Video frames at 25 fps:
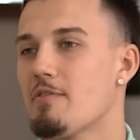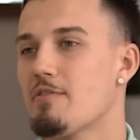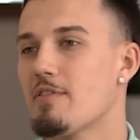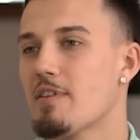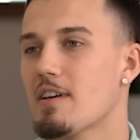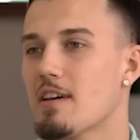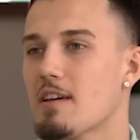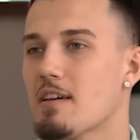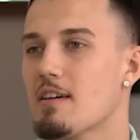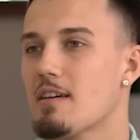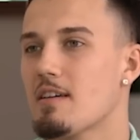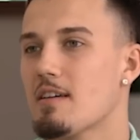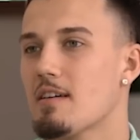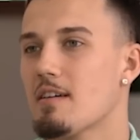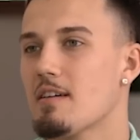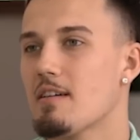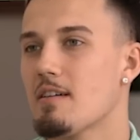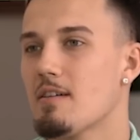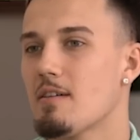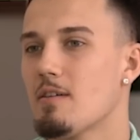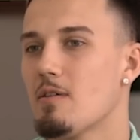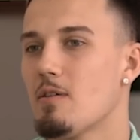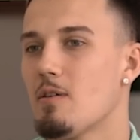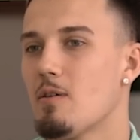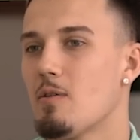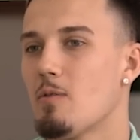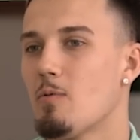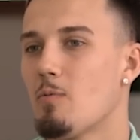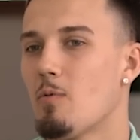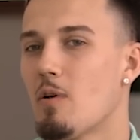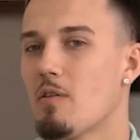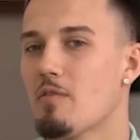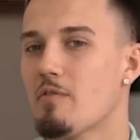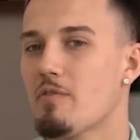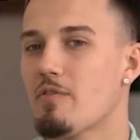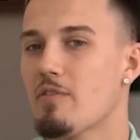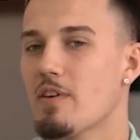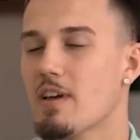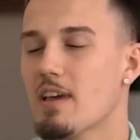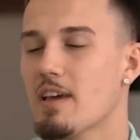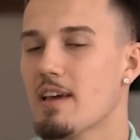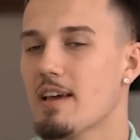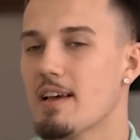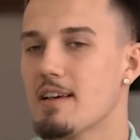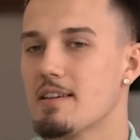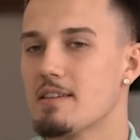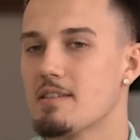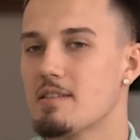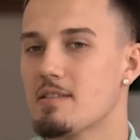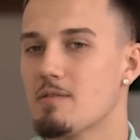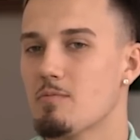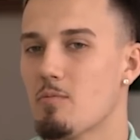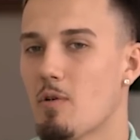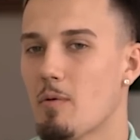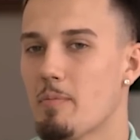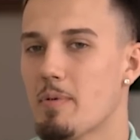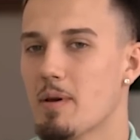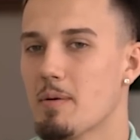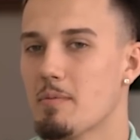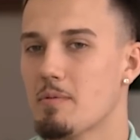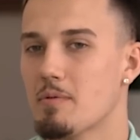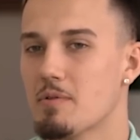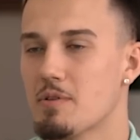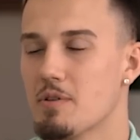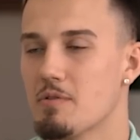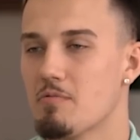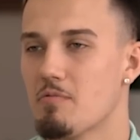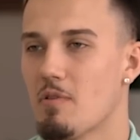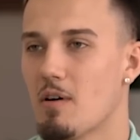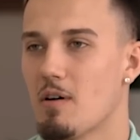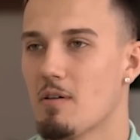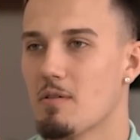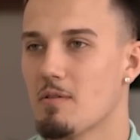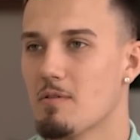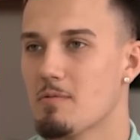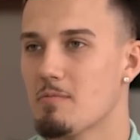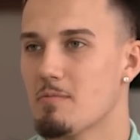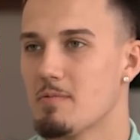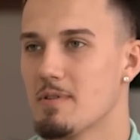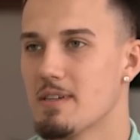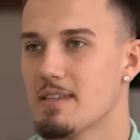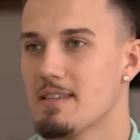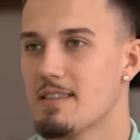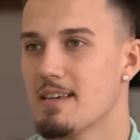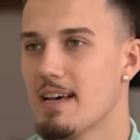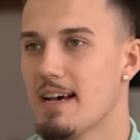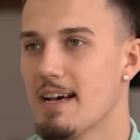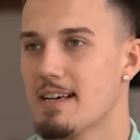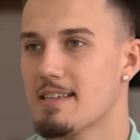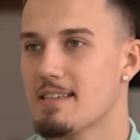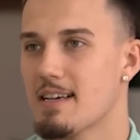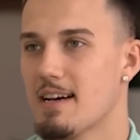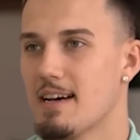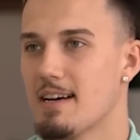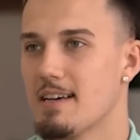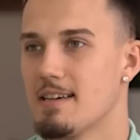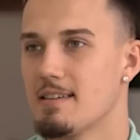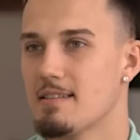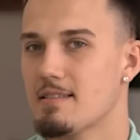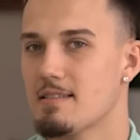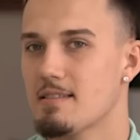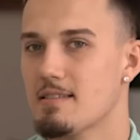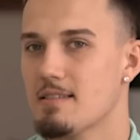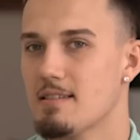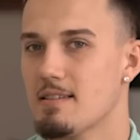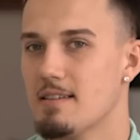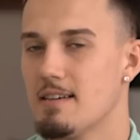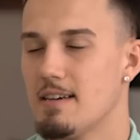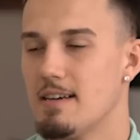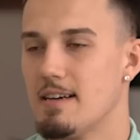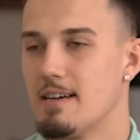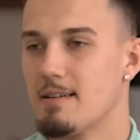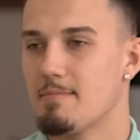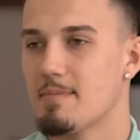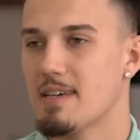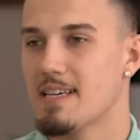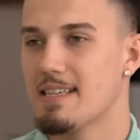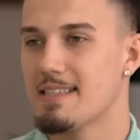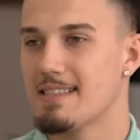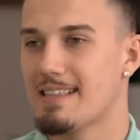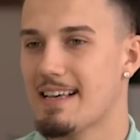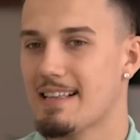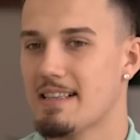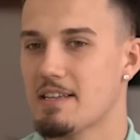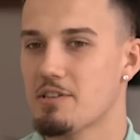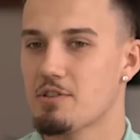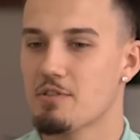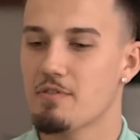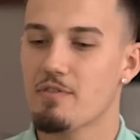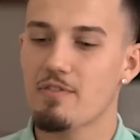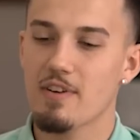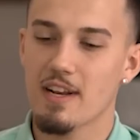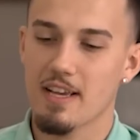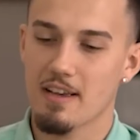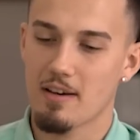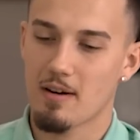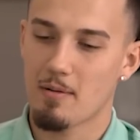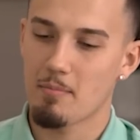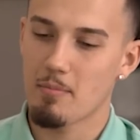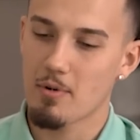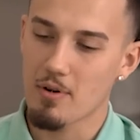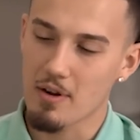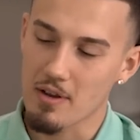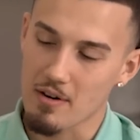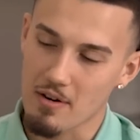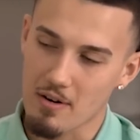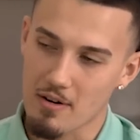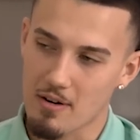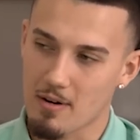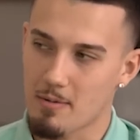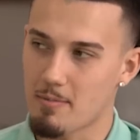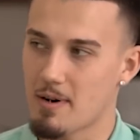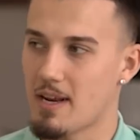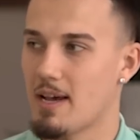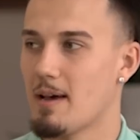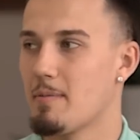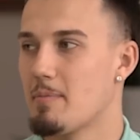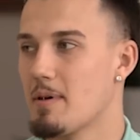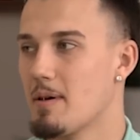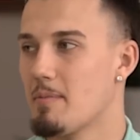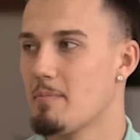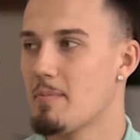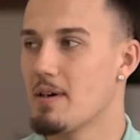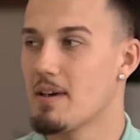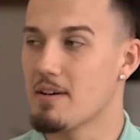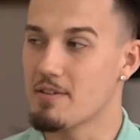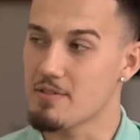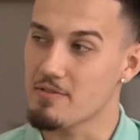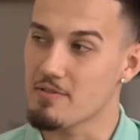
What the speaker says: I think one thing is what people do wrong with essays is that they just fling it on booking.com and Airbnb